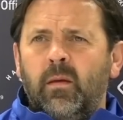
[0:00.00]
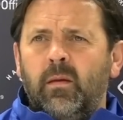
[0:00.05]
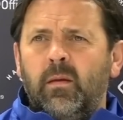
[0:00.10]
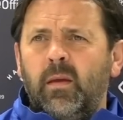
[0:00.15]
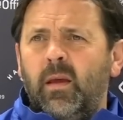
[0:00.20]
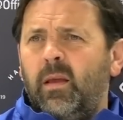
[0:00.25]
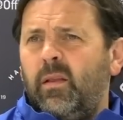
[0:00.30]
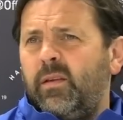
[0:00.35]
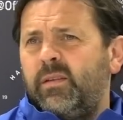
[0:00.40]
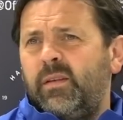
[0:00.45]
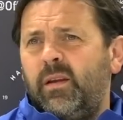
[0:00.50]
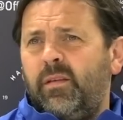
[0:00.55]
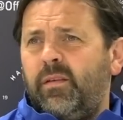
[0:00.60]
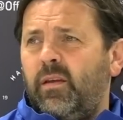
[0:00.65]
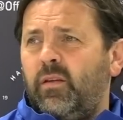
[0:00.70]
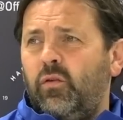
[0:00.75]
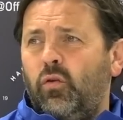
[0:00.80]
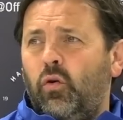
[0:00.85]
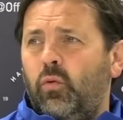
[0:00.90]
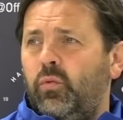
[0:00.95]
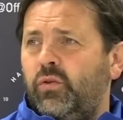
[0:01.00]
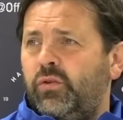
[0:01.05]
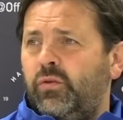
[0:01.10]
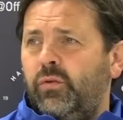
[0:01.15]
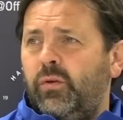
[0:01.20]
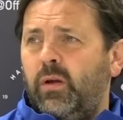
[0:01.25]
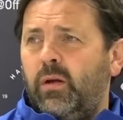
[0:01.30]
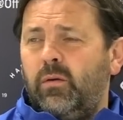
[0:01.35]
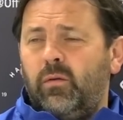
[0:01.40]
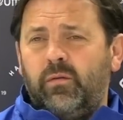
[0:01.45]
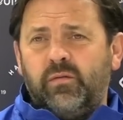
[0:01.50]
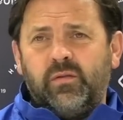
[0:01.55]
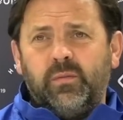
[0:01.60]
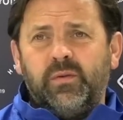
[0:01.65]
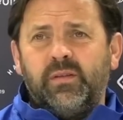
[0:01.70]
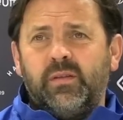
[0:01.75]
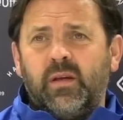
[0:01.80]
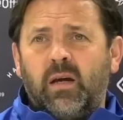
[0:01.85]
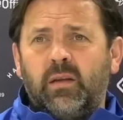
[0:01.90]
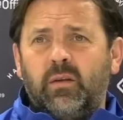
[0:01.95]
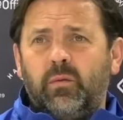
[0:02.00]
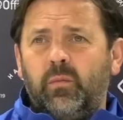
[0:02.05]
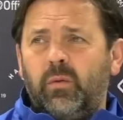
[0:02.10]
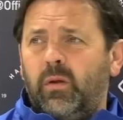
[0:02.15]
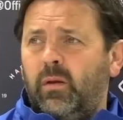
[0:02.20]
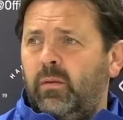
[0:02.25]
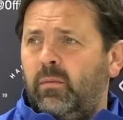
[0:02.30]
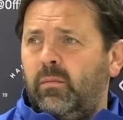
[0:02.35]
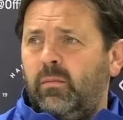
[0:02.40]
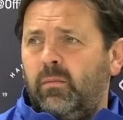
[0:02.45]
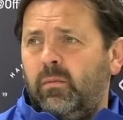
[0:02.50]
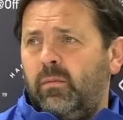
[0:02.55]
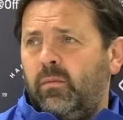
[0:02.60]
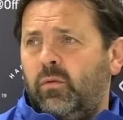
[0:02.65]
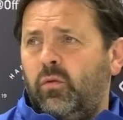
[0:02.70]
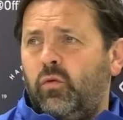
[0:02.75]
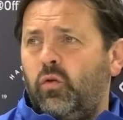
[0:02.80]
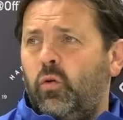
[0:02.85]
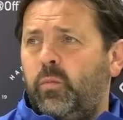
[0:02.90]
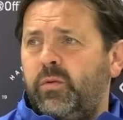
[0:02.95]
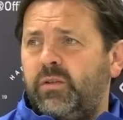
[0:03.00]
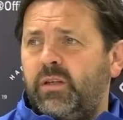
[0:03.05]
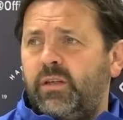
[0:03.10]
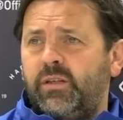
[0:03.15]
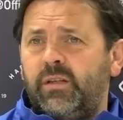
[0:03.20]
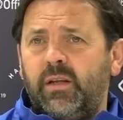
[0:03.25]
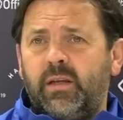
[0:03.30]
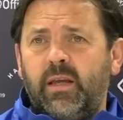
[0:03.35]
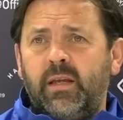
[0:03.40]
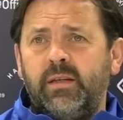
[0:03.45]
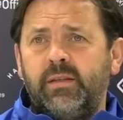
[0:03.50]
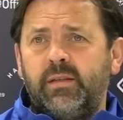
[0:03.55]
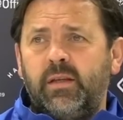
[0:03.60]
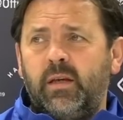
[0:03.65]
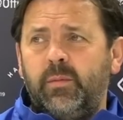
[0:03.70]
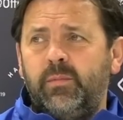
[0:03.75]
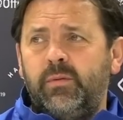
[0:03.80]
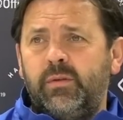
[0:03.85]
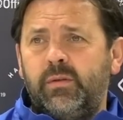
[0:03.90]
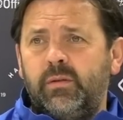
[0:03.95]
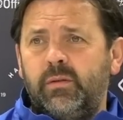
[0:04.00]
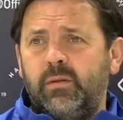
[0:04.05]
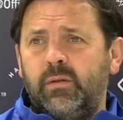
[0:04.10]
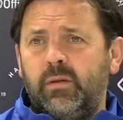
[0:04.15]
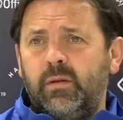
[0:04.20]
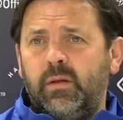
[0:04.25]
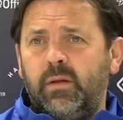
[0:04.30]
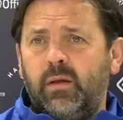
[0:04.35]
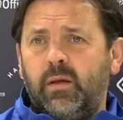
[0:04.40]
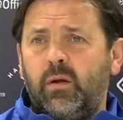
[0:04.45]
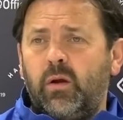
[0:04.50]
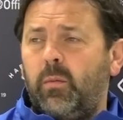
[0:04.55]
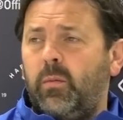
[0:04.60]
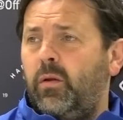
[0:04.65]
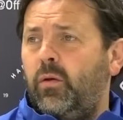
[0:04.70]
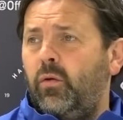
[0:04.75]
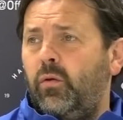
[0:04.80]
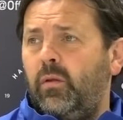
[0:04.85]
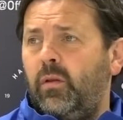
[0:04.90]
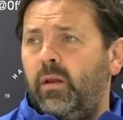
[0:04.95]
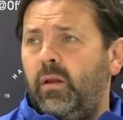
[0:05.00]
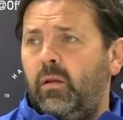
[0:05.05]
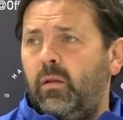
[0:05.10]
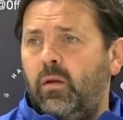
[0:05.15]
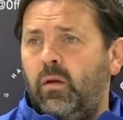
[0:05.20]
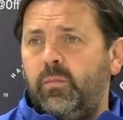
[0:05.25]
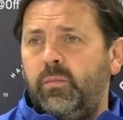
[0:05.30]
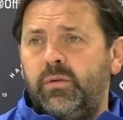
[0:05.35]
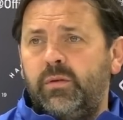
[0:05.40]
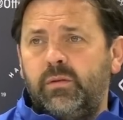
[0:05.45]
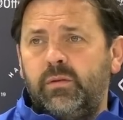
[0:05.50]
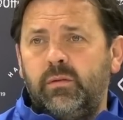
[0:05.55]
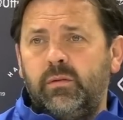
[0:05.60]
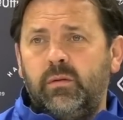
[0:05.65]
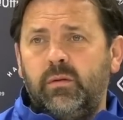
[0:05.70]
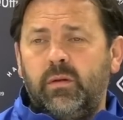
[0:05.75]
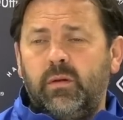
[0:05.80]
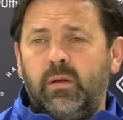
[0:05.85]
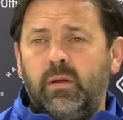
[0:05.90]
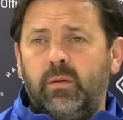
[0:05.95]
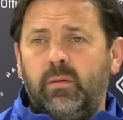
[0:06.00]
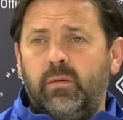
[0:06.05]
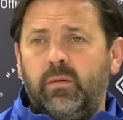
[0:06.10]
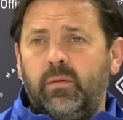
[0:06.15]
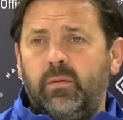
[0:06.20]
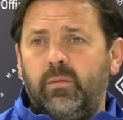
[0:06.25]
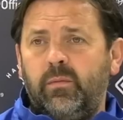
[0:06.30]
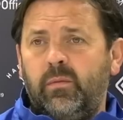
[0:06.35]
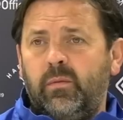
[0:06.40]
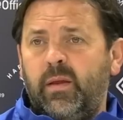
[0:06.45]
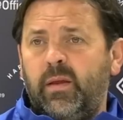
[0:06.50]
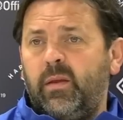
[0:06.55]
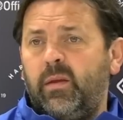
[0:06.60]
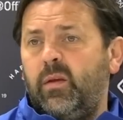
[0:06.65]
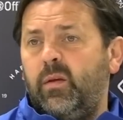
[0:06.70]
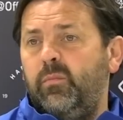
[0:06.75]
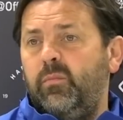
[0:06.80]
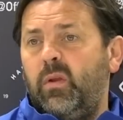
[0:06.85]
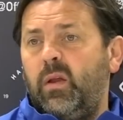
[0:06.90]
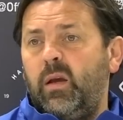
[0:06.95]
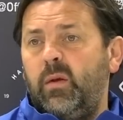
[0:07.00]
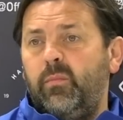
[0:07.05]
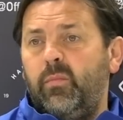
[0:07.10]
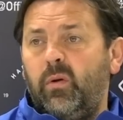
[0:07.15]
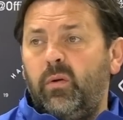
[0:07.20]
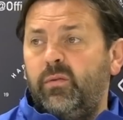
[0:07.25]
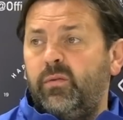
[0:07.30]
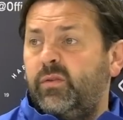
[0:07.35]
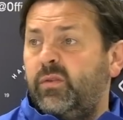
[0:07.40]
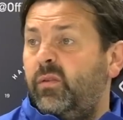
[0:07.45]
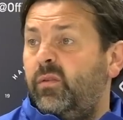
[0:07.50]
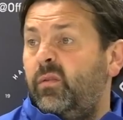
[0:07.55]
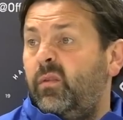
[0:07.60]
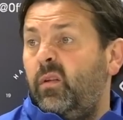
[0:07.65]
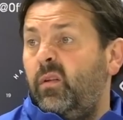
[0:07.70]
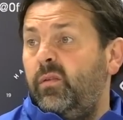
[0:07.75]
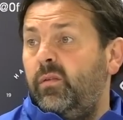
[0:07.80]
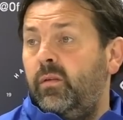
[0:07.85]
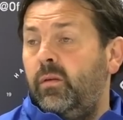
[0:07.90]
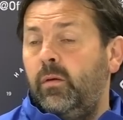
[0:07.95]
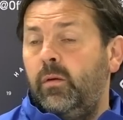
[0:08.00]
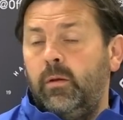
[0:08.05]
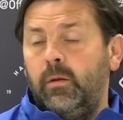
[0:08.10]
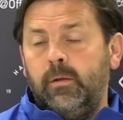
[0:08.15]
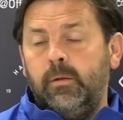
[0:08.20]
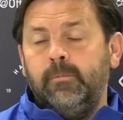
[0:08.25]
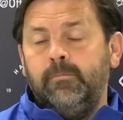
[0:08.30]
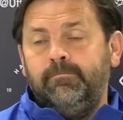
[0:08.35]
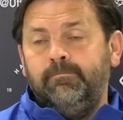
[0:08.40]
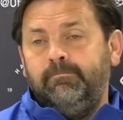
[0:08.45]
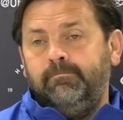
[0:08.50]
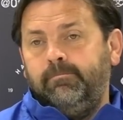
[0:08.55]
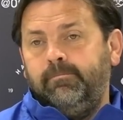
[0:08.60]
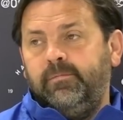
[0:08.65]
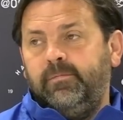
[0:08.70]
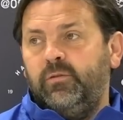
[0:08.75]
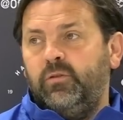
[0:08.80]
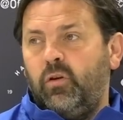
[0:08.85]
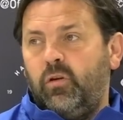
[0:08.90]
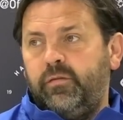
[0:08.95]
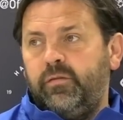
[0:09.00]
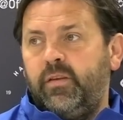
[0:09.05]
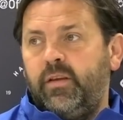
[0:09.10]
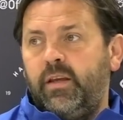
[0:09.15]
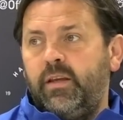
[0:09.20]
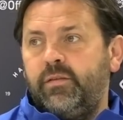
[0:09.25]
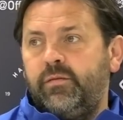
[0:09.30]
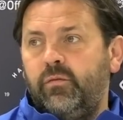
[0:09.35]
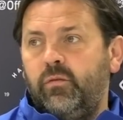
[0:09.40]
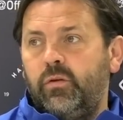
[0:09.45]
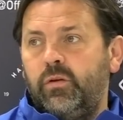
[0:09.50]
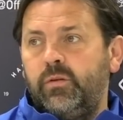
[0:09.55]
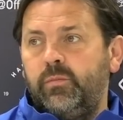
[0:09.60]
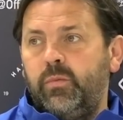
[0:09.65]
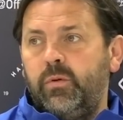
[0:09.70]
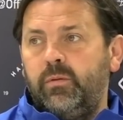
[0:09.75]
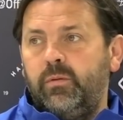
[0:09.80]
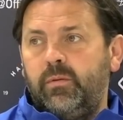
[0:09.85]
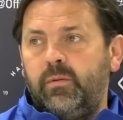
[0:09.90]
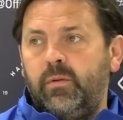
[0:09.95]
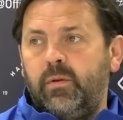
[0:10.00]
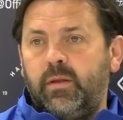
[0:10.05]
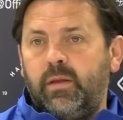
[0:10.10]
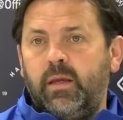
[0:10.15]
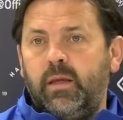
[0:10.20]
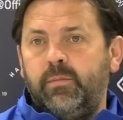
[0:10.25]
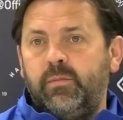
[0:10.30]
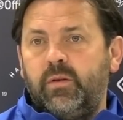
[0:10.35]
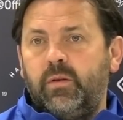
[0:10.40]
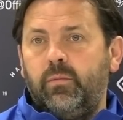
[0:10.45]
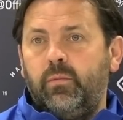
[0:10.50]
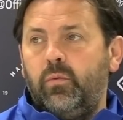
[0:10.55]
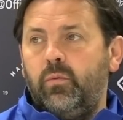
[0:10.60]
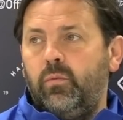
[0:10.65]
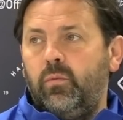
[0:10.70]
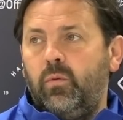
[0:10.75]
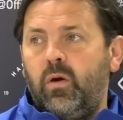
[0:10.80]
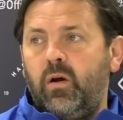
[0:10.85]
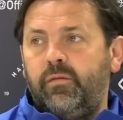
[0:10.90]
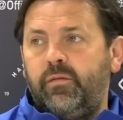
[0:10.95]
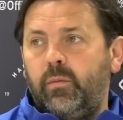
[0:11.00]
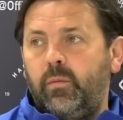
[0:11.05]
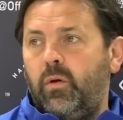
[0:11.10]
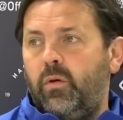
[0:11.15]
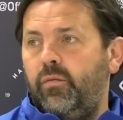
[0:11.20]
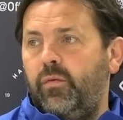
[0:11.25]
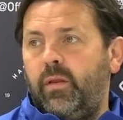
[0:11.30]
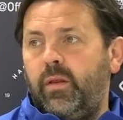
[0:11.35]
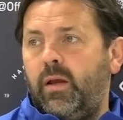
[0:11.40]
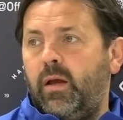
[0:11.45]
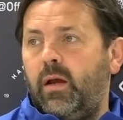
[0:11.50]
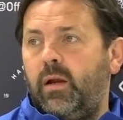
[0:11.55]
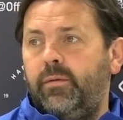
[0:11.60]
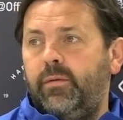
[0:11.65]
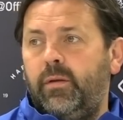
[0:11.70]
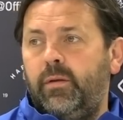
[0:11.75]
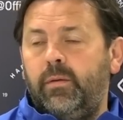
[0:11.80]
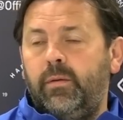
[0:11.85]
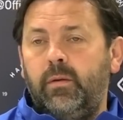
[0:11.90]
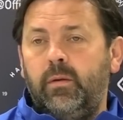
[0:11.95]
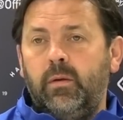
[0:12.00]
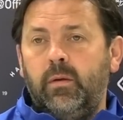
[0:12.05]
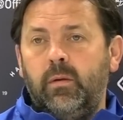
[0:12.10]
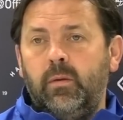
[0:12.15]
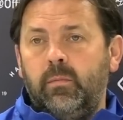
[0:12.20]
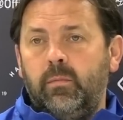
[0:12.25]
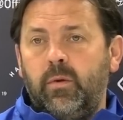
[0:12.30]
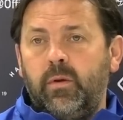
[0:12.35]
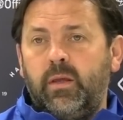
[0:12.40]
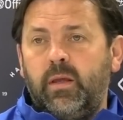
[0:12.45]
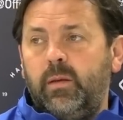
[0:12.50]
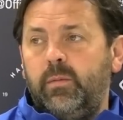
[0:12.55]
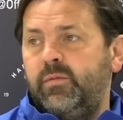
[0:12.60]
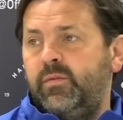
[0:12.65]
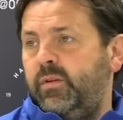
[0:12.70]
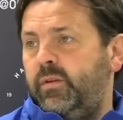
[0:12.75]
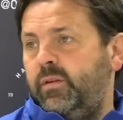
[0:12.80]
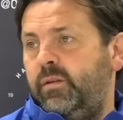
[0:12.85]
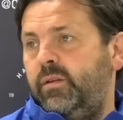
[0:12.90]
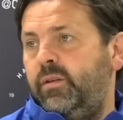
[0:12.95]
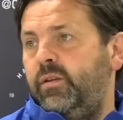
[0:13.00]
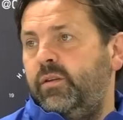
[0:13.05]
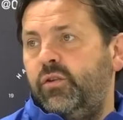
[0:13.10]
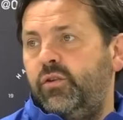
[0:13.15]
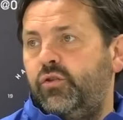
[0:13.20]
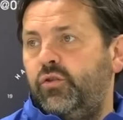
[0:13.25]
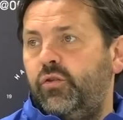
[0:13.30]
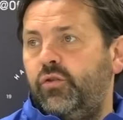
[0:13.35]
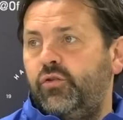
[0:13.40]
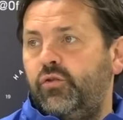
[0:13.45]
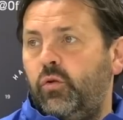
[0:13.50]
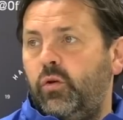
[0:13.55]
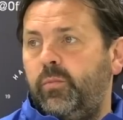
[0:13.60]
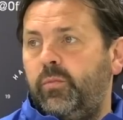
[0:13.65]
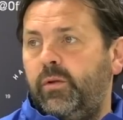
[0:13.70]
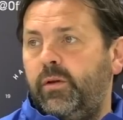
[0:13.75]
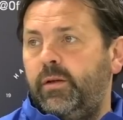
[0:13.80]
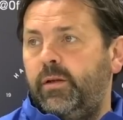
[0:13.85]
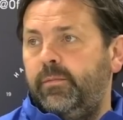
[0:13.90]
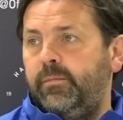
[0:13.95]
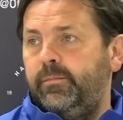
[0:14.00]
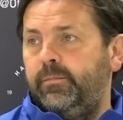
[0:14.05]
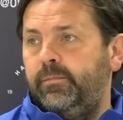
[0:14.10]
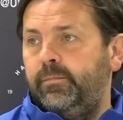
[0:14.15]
Yeah, listen, I think you always do that. Obviously, we started with good opposition against Hibs, a couple of non-league clubs, Lincoln, Blackburn, Sunderland. Tough test for us, but the games that we'll have to work really hard on, but games that you should enjoy playing in.